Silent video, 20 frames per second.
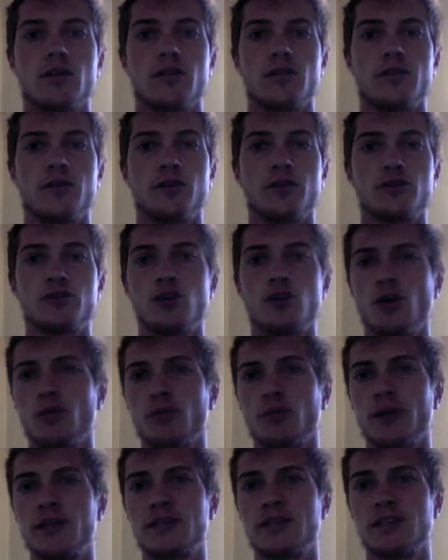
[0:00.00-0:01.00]
there's no
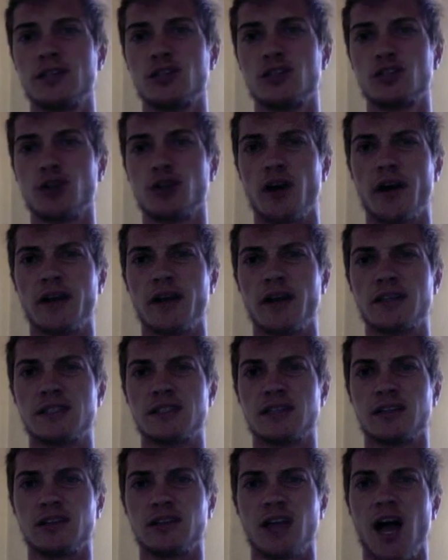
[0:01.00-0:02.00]
reason trying to
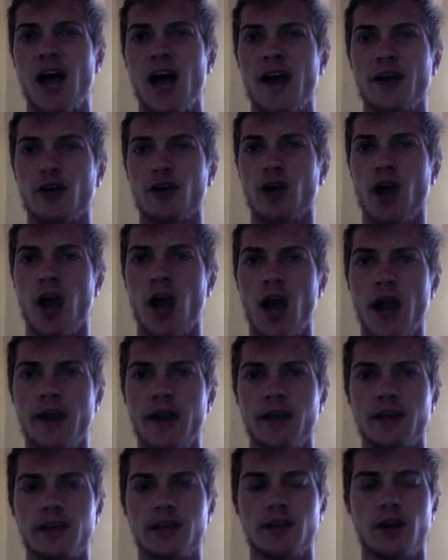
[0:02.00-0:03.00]
lie or hide
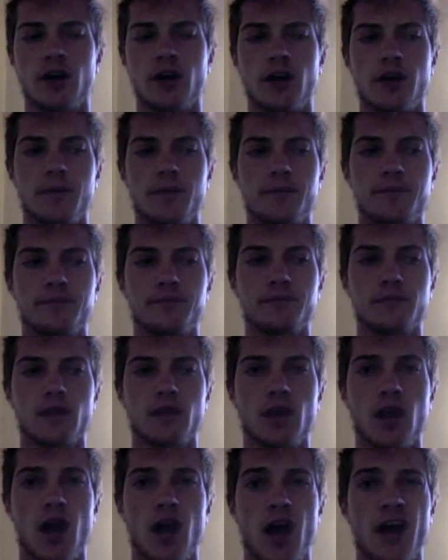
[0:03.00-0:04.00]
it.
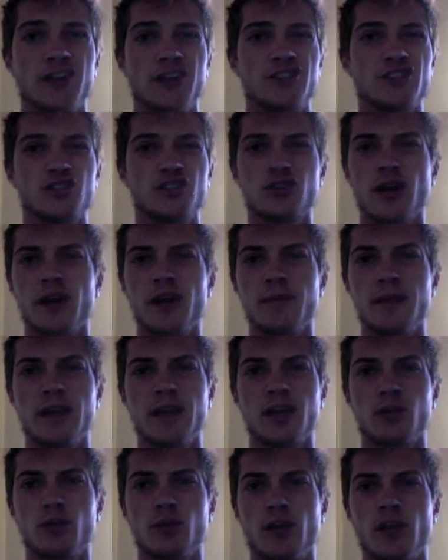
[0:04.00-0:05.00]
I just try to make
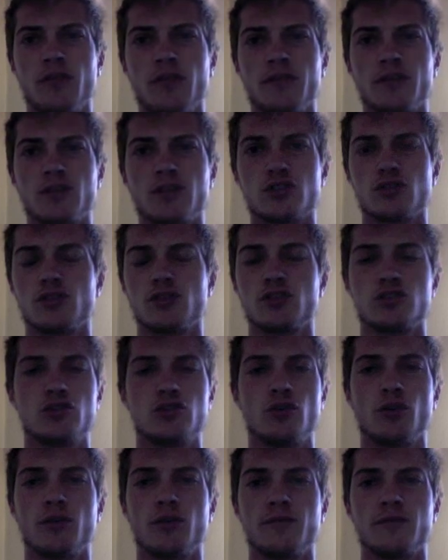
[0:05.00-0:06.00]
it relevant so there's no
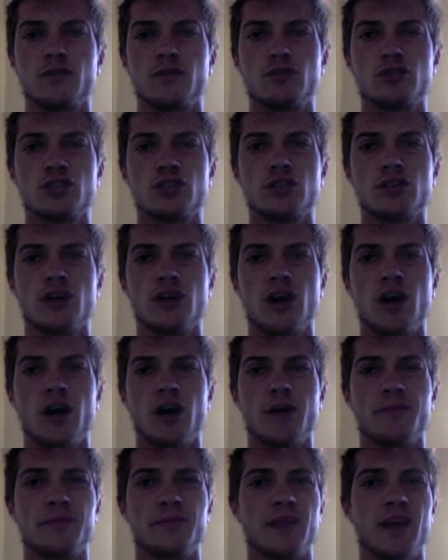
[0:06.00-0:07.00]
confusion.
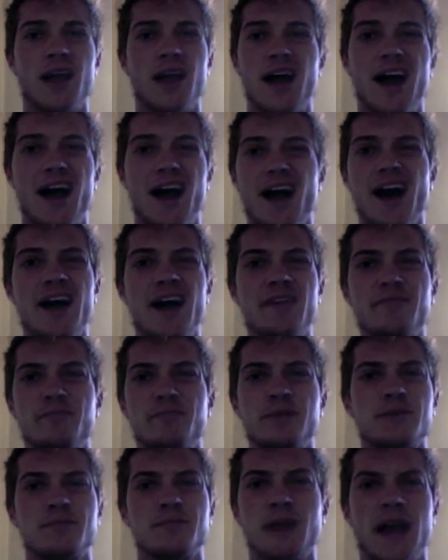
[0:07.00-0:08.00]
I've
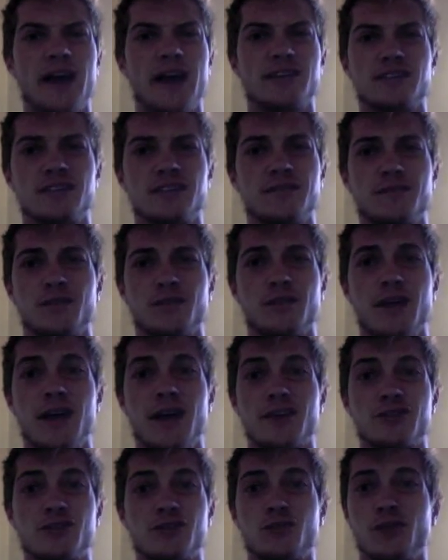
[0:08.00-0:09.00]
been passing for the
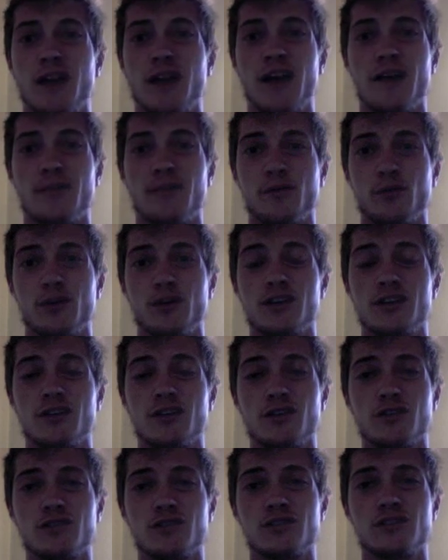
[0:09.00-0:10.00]
last 2.5, 3
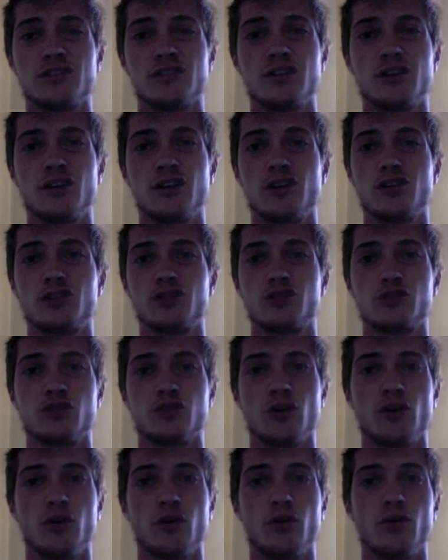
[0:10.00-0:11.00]
years,
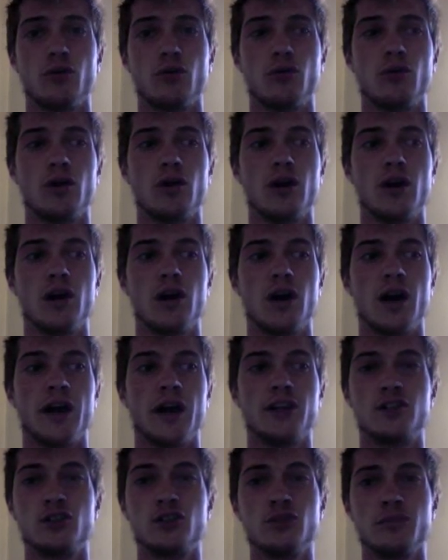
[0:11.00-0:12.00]
so I
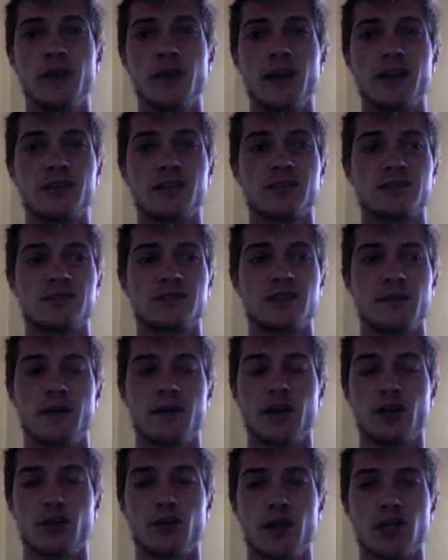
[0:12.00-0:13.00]
do make
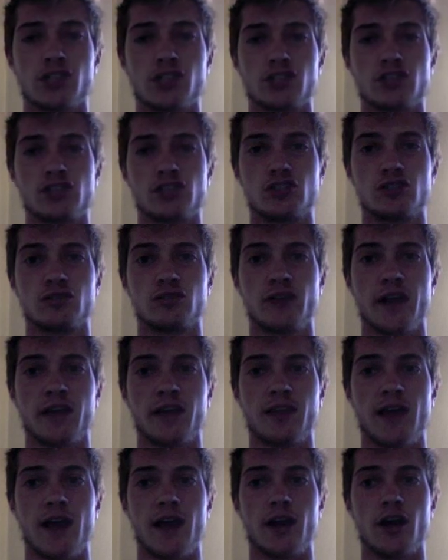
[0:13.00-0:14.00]
semi-corrections like
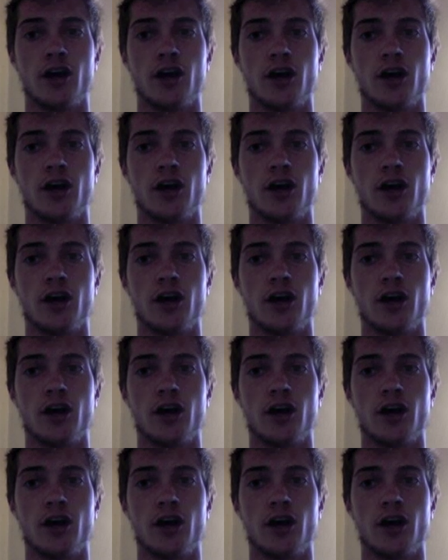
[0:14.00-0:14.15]
that.